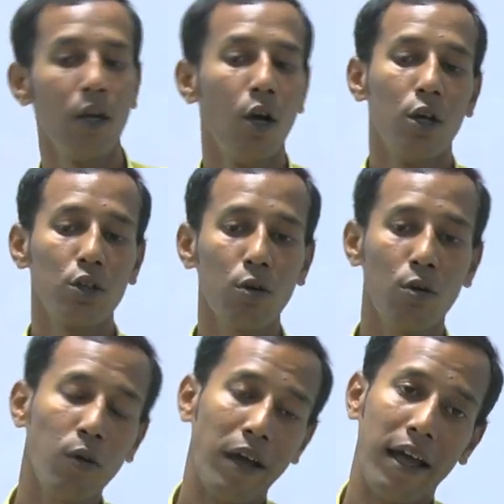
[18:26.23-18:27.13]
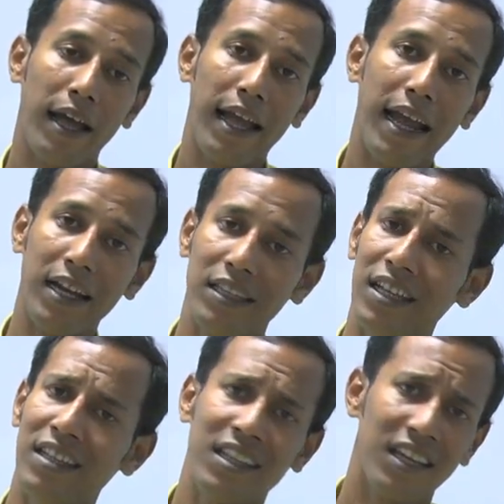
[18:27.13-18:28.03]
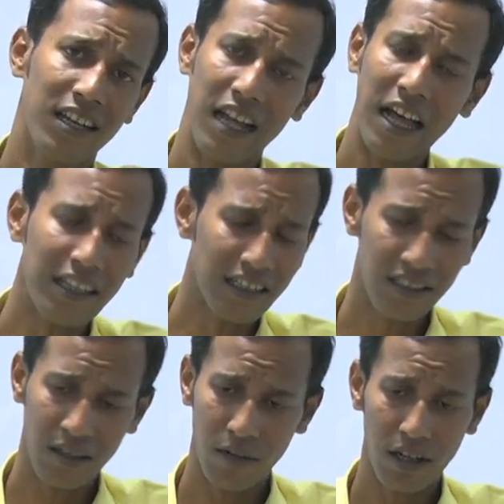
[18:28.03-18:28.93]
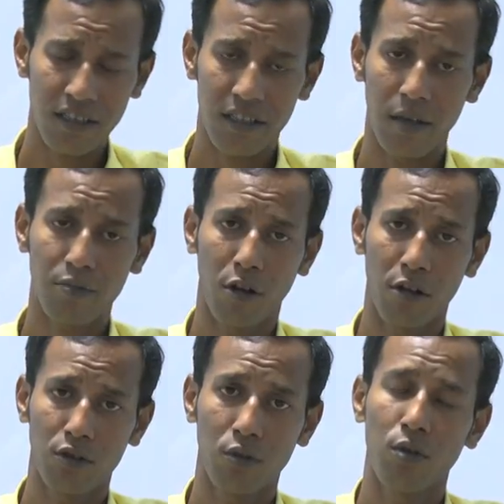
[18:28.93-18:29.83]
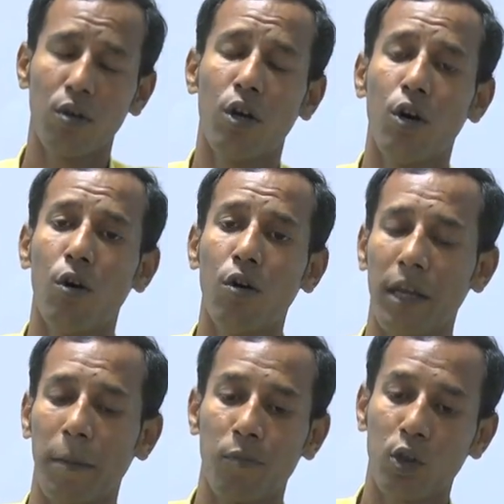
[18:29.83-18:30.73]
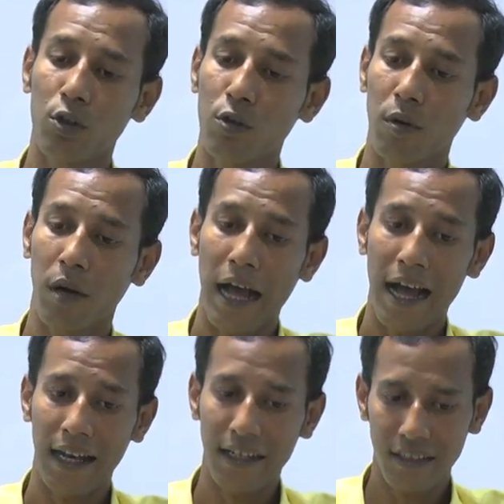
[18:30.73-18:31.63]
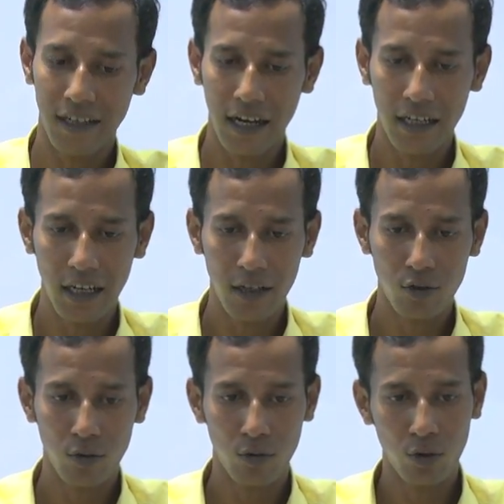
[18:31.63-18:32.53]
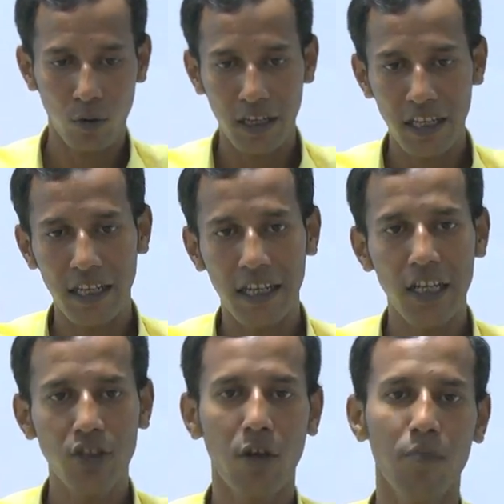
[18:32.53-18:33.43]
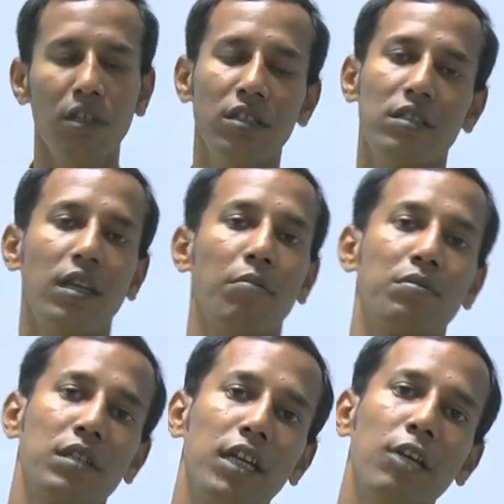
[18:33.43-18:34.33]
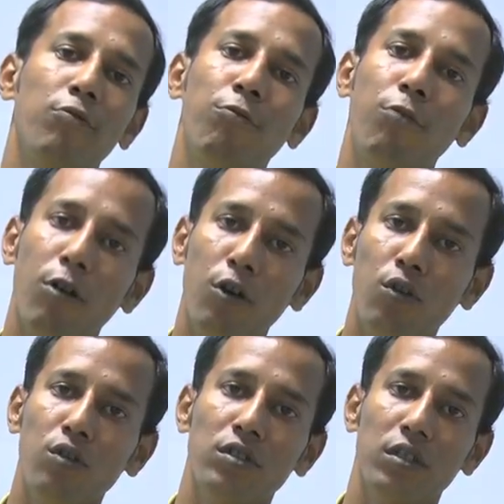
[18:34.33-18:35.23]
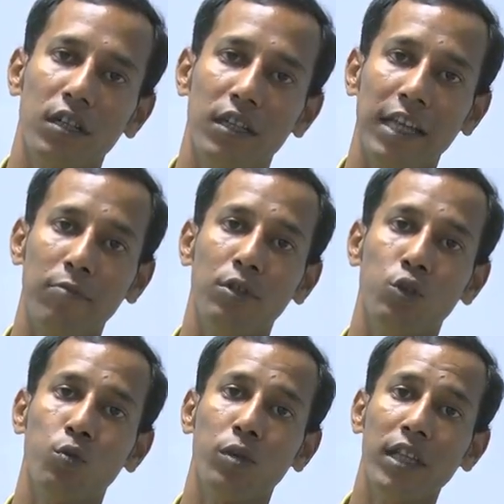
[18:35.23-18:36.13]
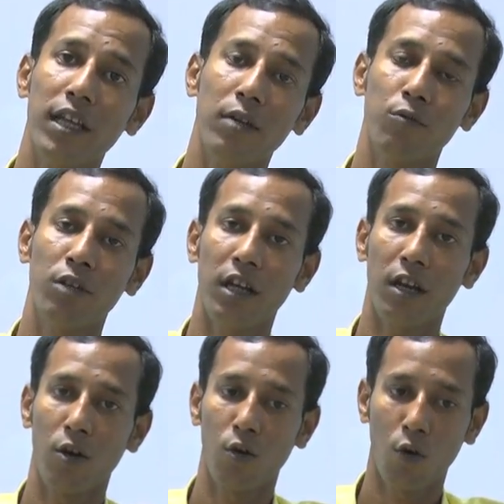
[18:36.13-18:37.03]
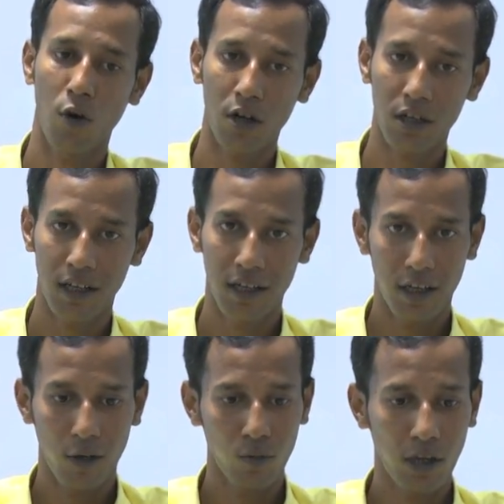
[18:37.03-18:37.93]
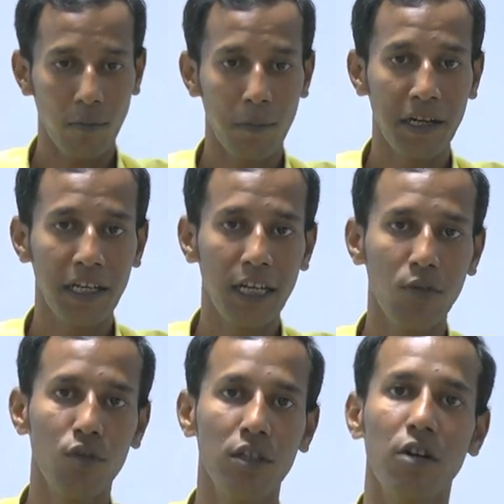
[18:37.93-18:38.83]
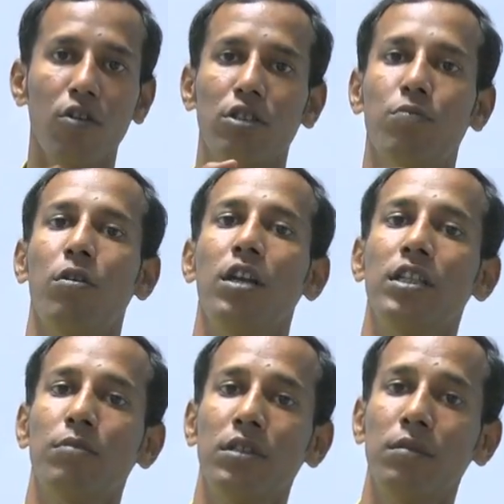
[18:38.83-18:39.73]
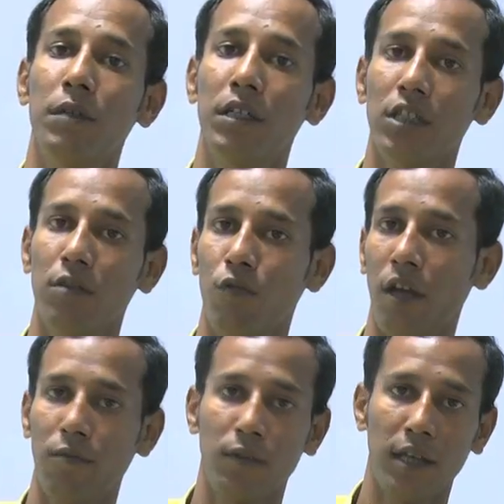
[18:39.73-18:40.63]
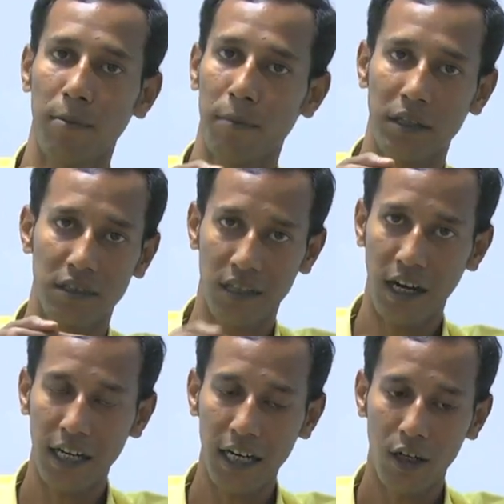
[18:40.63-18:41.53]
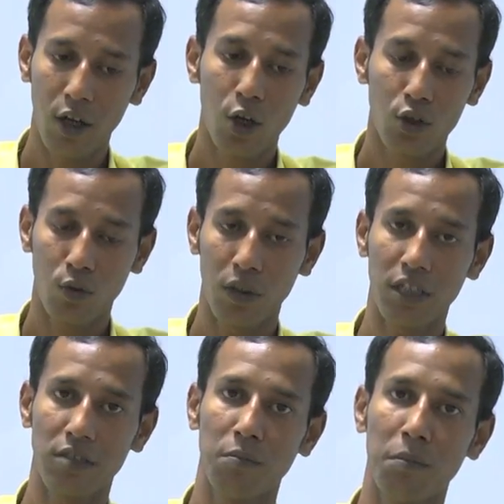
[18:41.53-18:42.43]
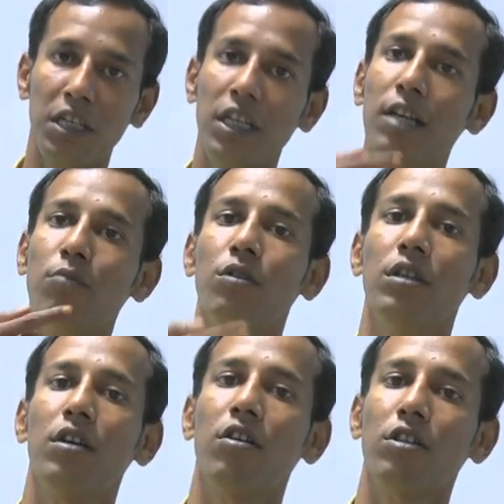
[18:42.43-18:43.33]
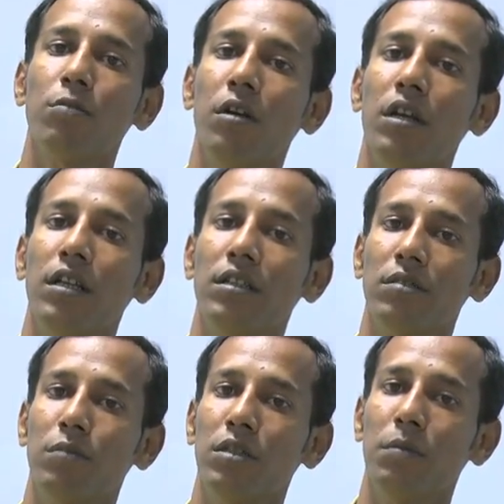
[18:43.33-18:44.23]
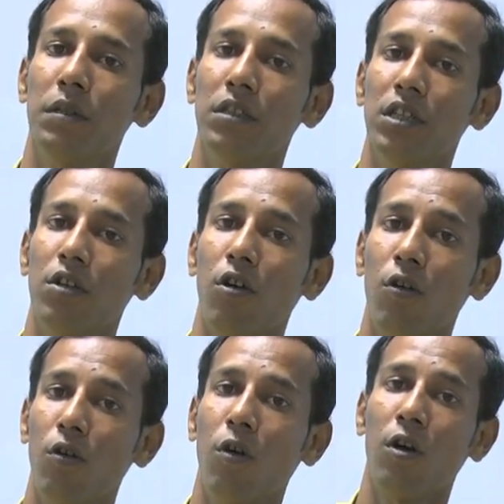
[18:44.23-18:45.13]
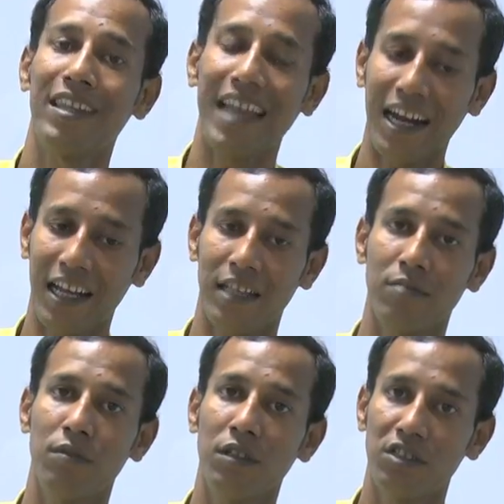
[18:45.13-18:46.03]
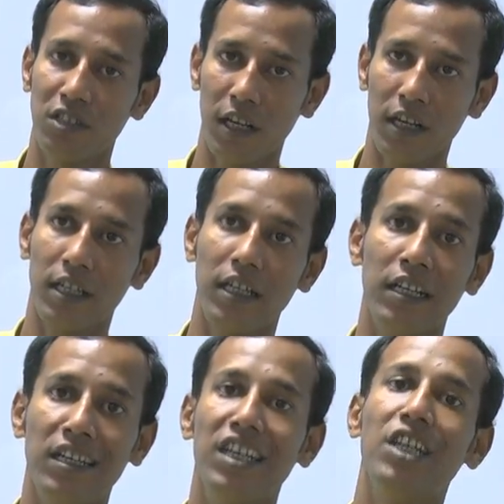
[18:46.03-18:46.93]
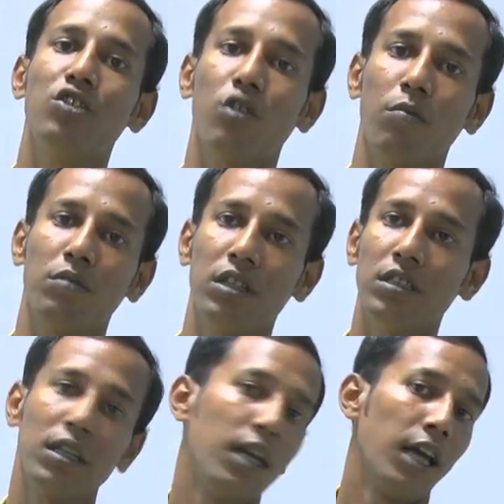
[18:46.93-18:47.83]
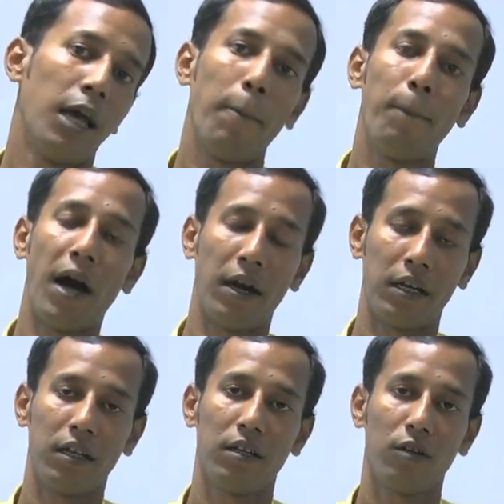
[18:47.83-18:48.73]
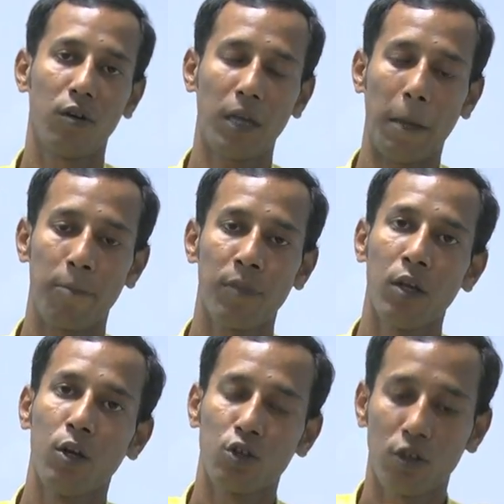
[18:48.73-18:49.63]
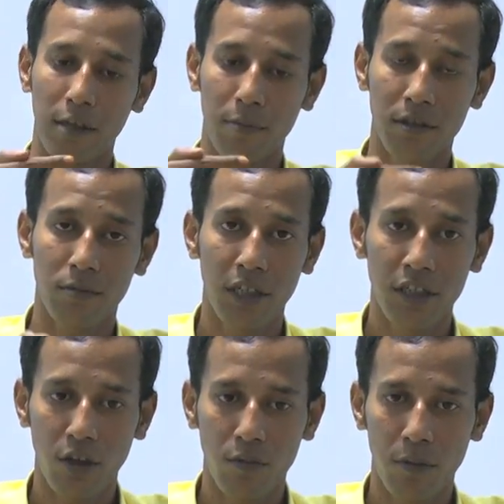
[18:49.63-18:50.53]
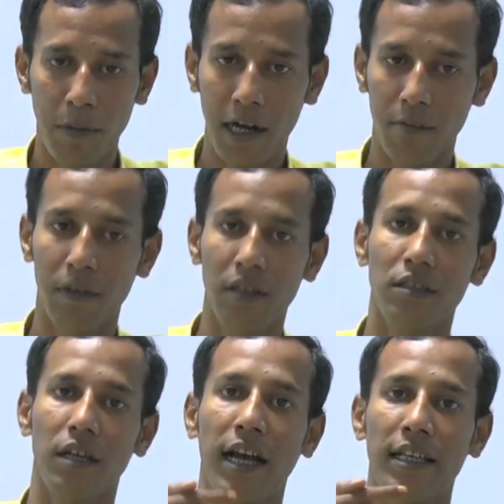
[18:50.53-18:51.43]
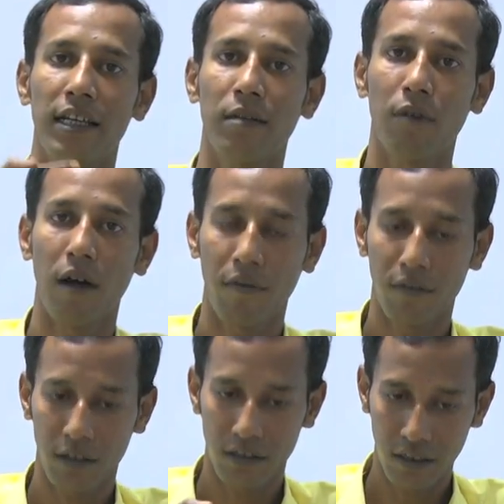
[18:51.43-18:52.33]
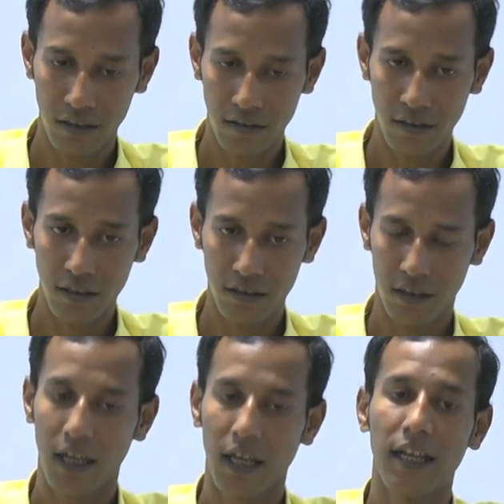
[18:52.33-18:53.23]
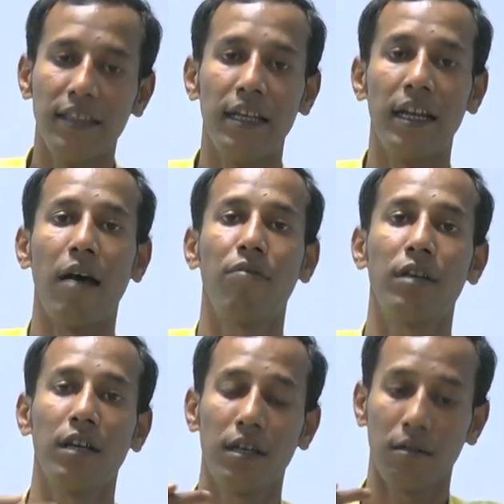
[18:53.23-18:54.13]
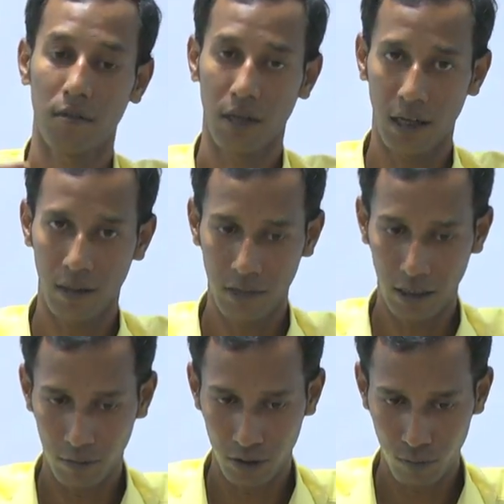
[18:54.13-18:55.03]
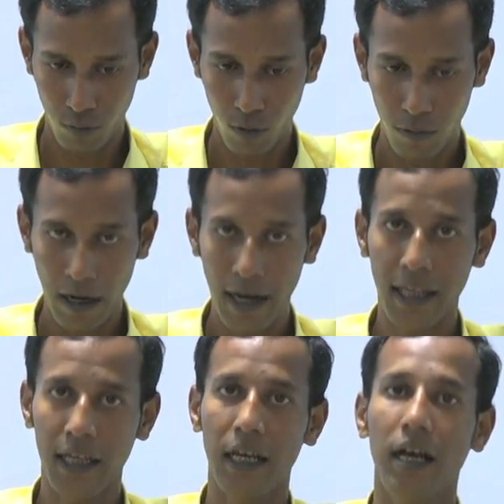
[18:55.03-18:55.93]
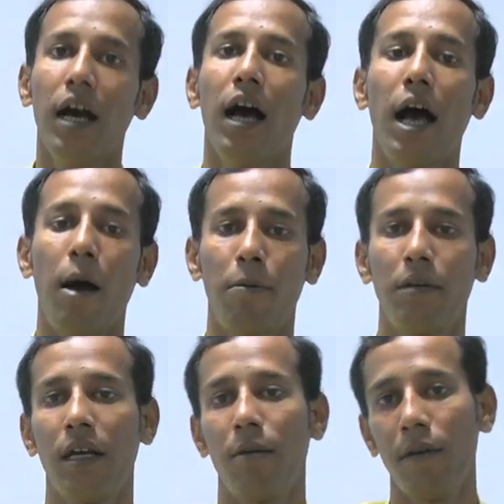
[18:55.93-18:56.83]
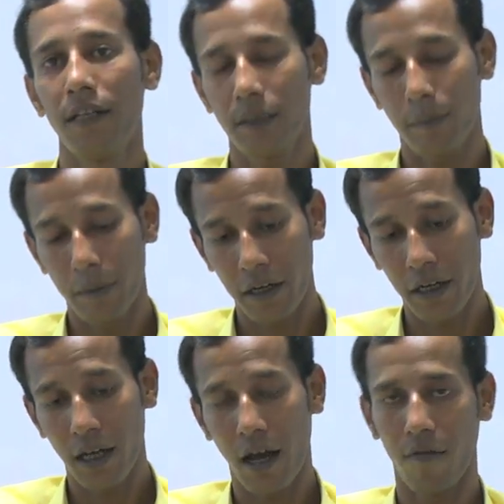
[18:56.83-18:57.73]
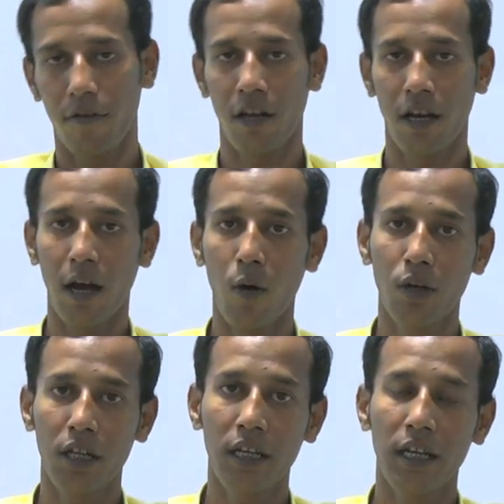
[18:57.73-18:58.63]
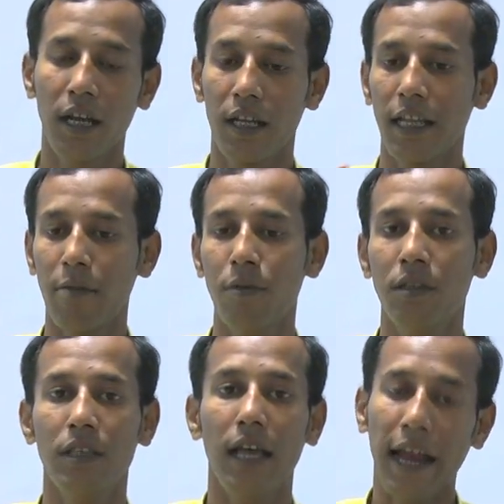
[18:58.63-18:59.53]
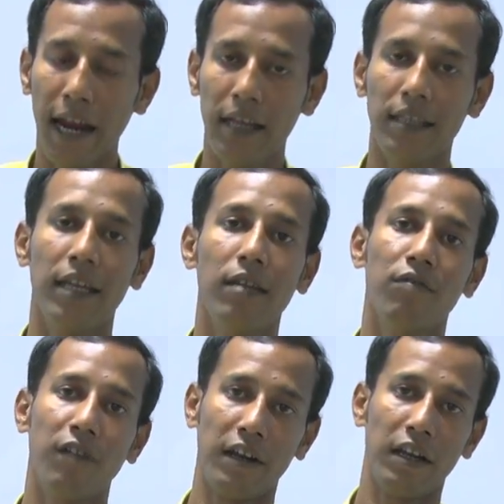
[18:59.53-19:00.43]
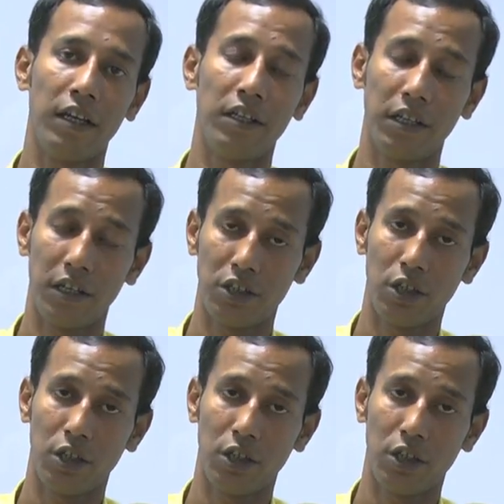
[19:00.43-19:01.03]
So and then there are other several steps also. Okay. So unless and until, so in each of these steps it follows, that means whether we are meeting with the corresponding specification where we have been started. So it is meeting with the corresponding specification or not, that has been checked in each of this part. Okay. So that means each of the part means either after synthesis, then after that means floor planning, after placement, after routing, that means, and then final integration.